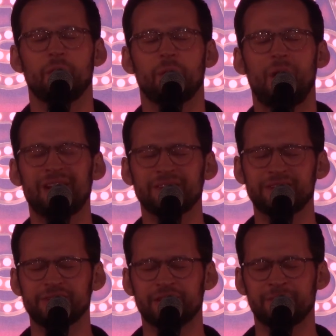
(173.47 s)
Why
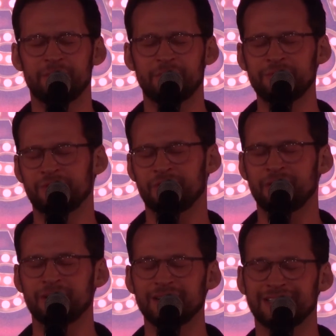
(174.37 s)
don't you come
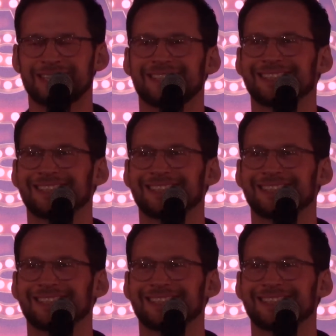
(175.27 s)
over?